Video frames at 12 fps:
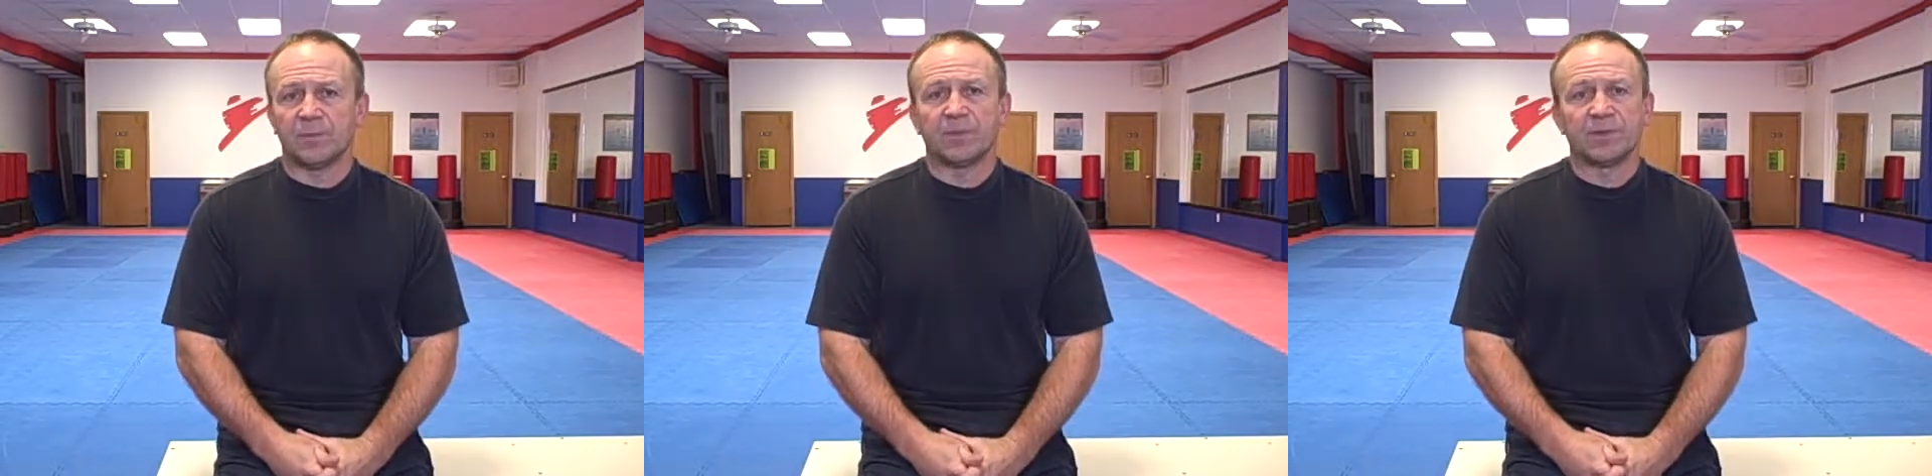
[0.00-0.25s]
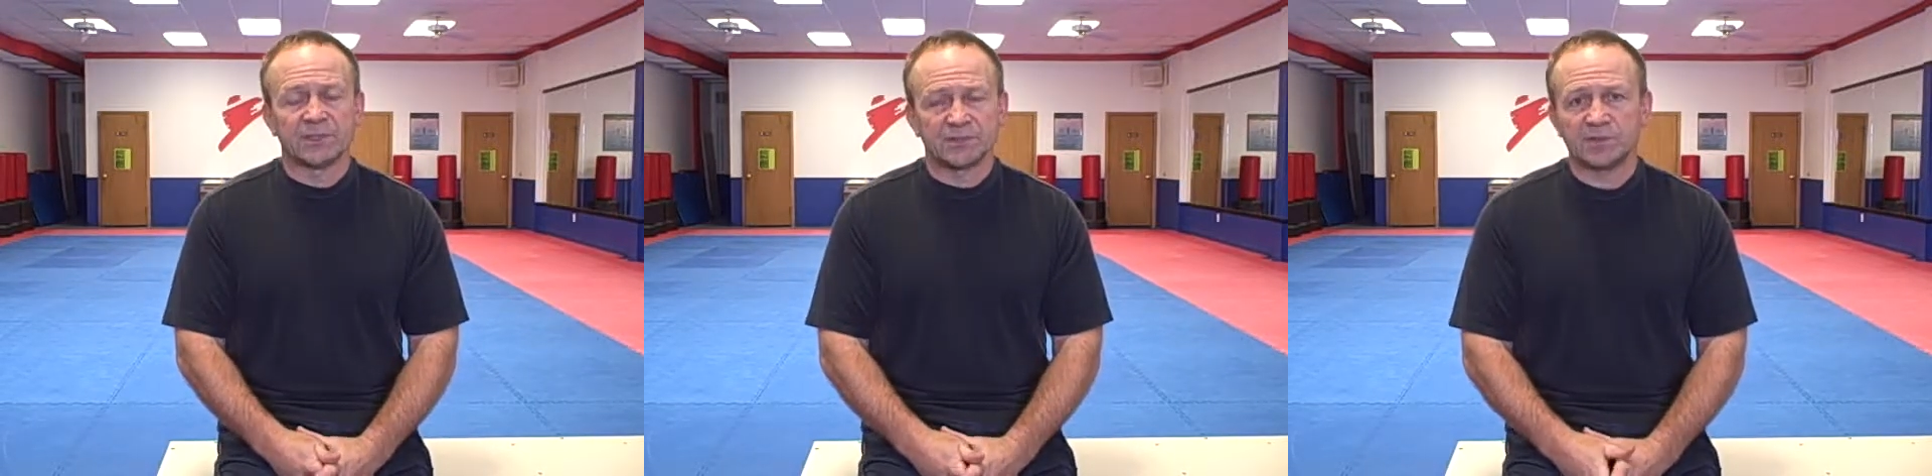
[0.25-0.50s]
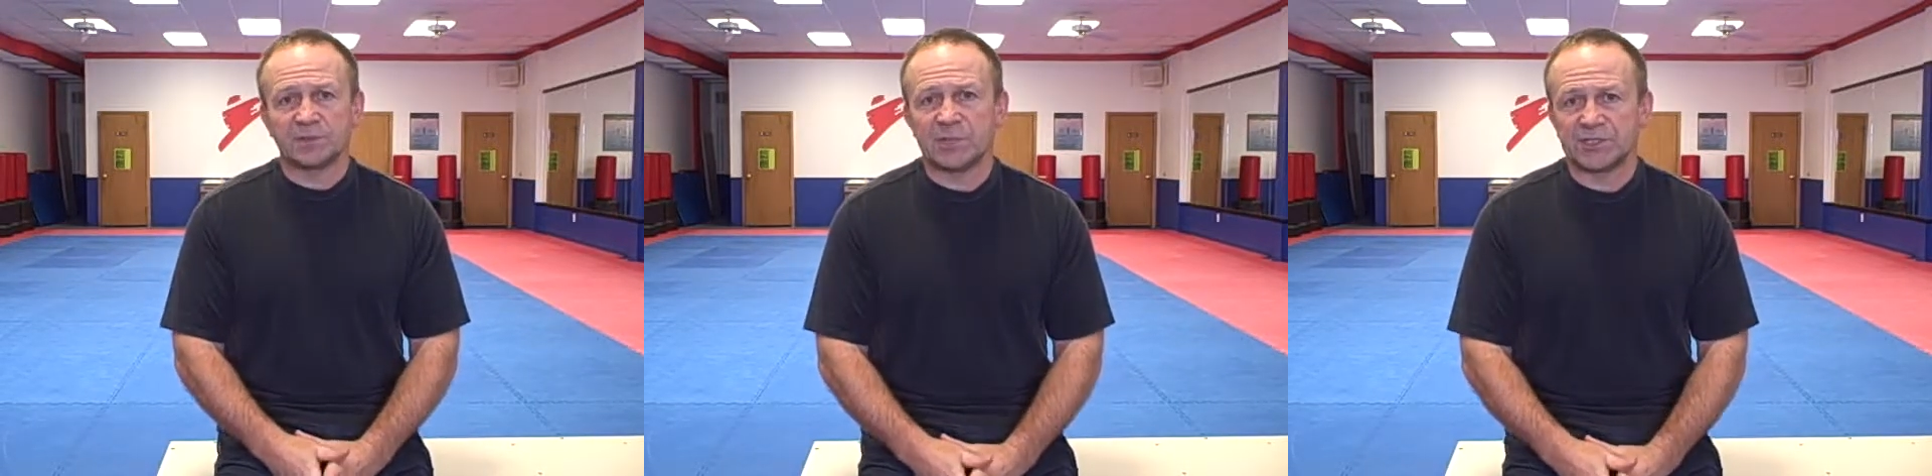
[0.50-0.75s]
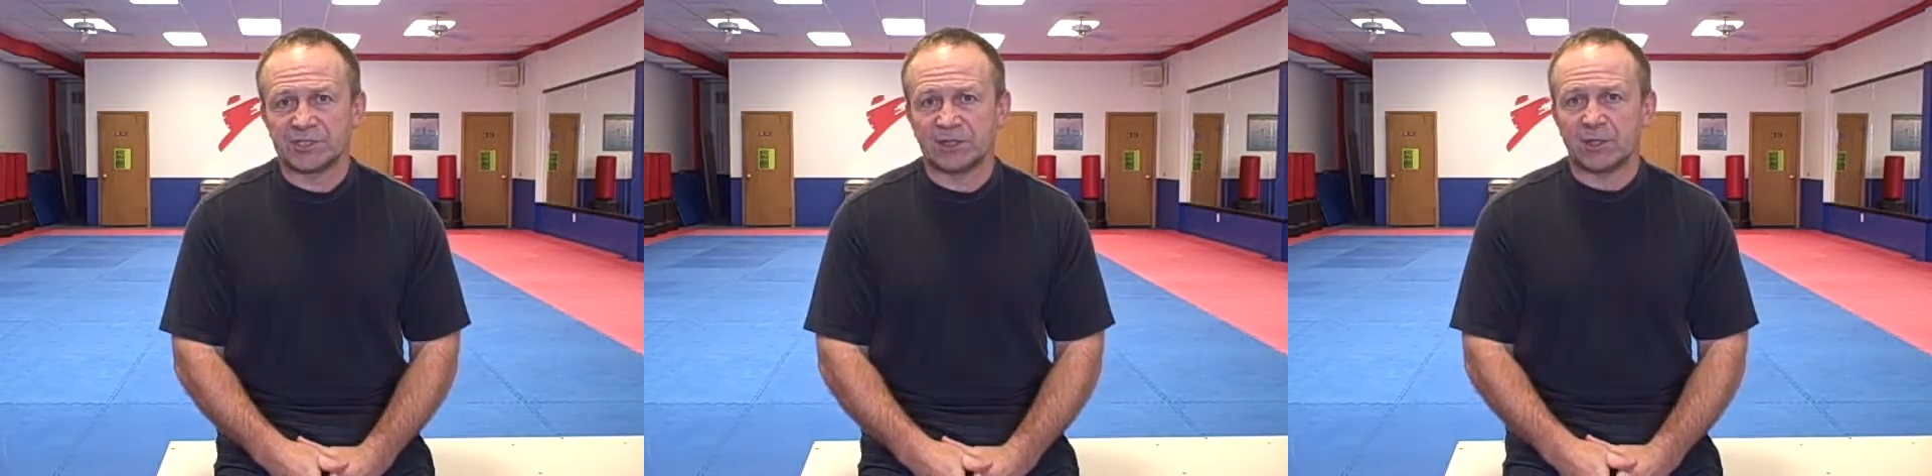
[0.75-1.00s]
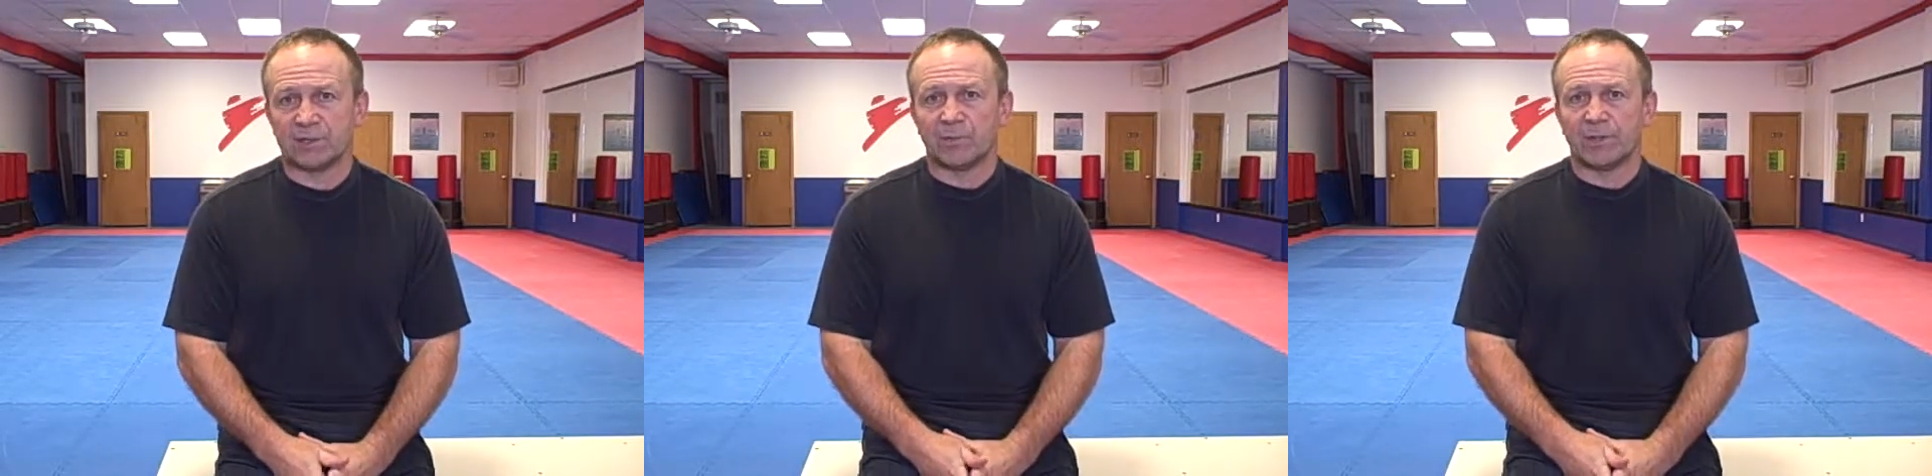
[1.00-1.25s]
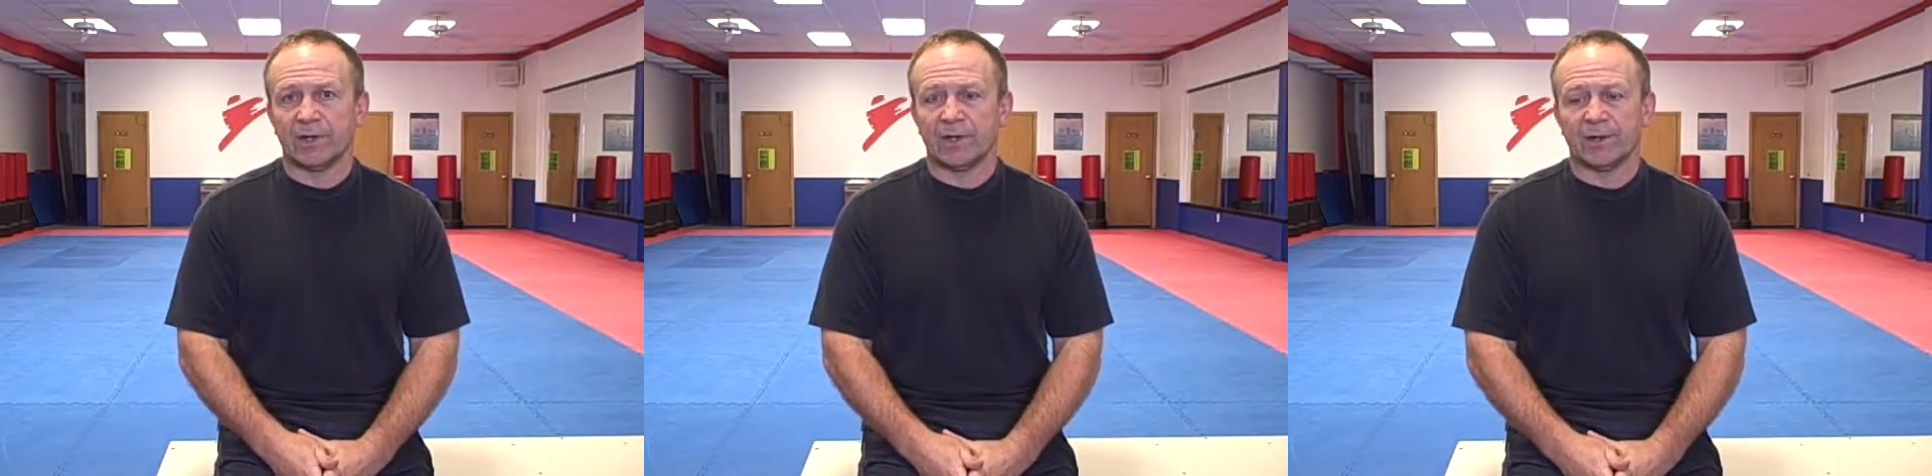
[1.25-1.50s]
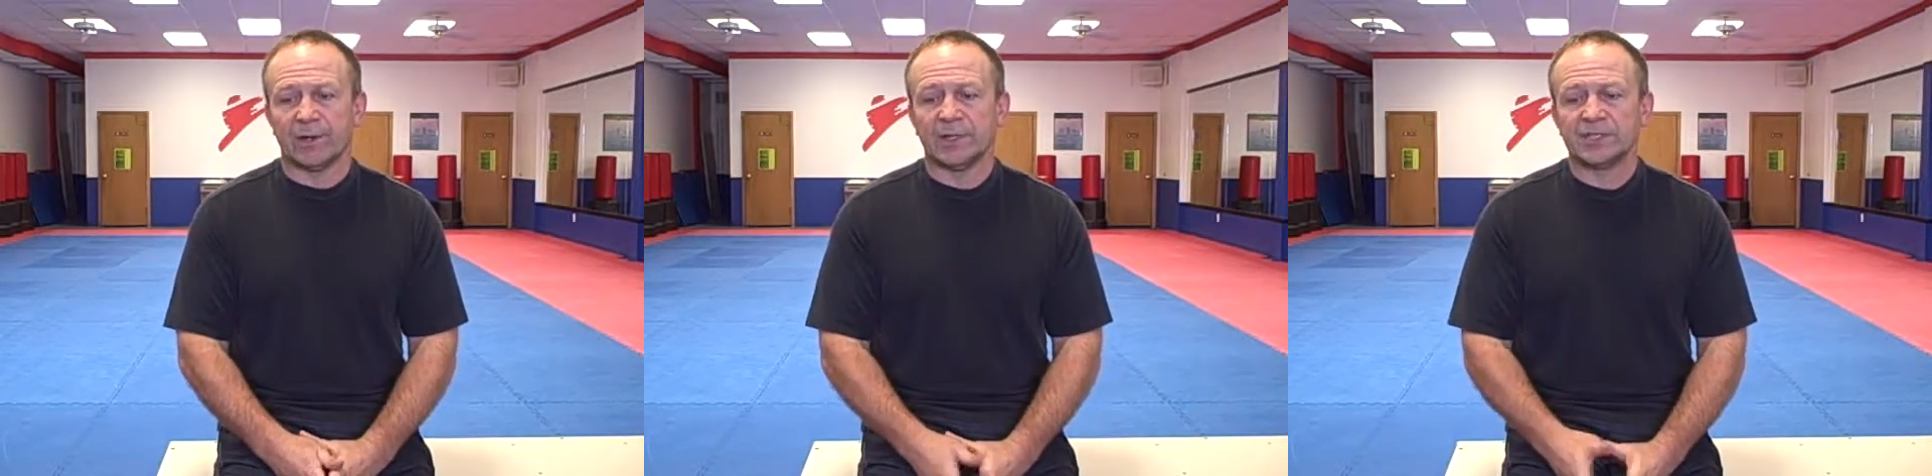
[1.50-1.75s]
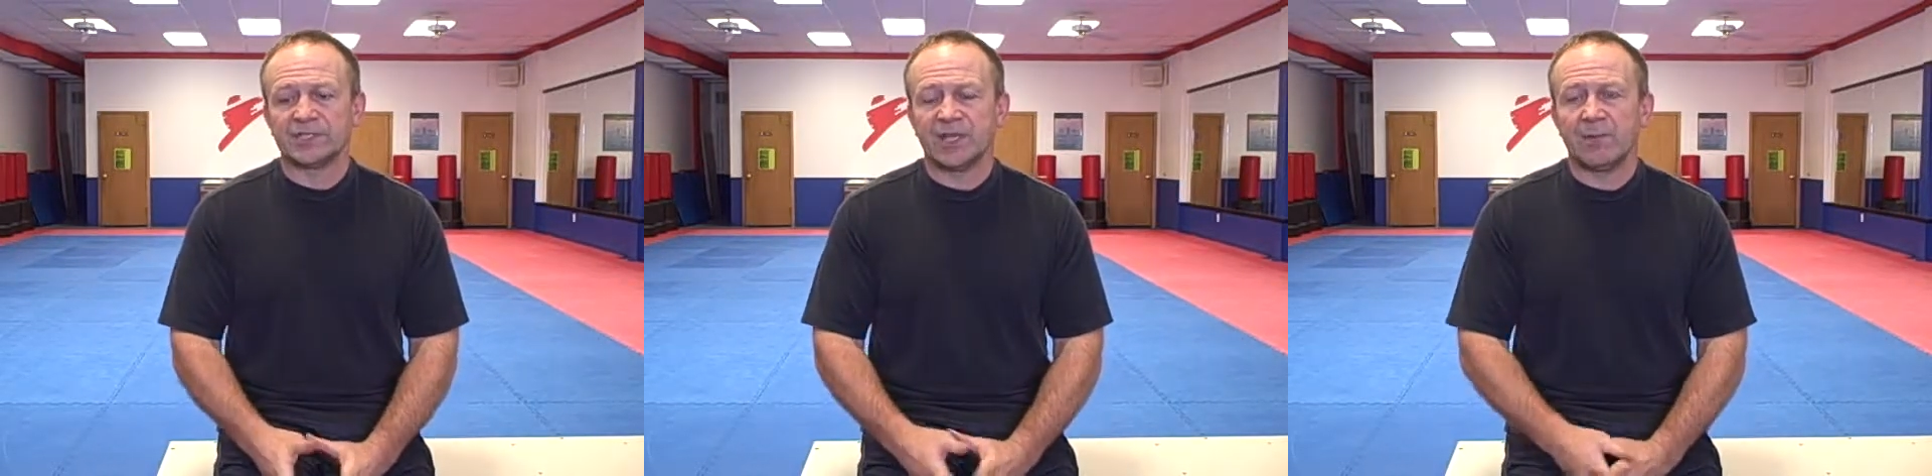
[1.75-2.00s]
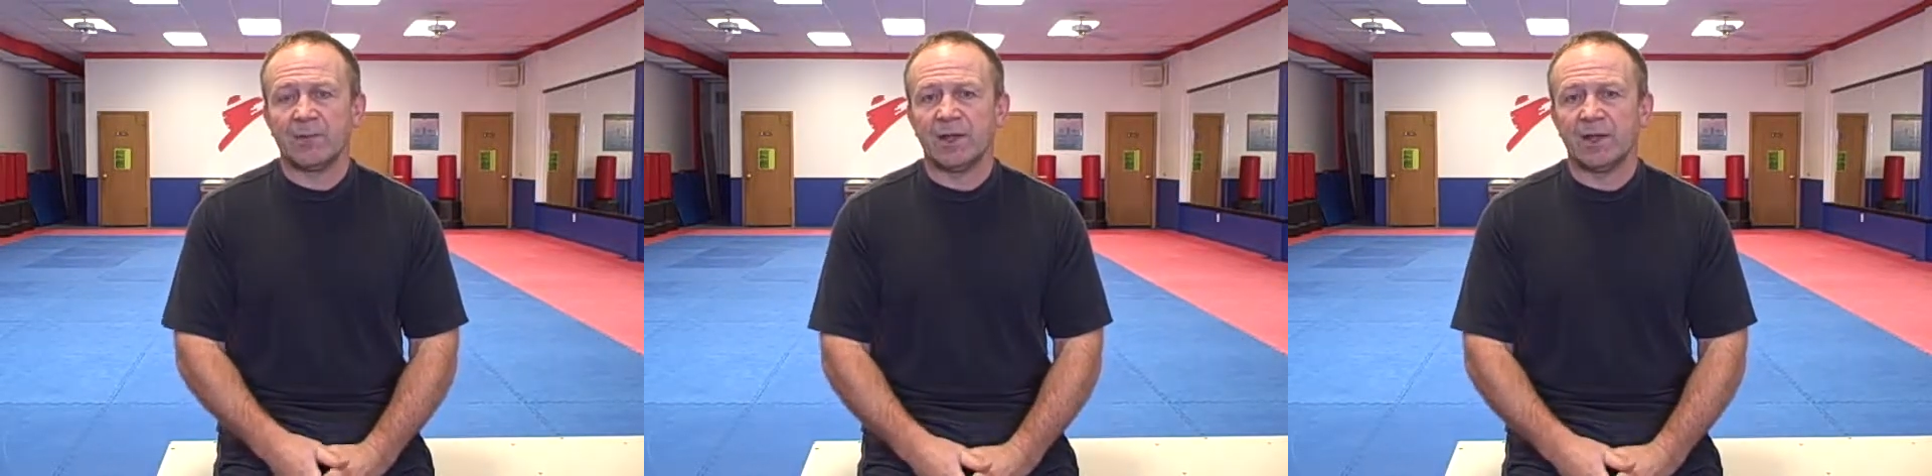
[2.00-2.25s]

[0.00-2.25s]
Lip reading: but this was my sophomore year, and he sat me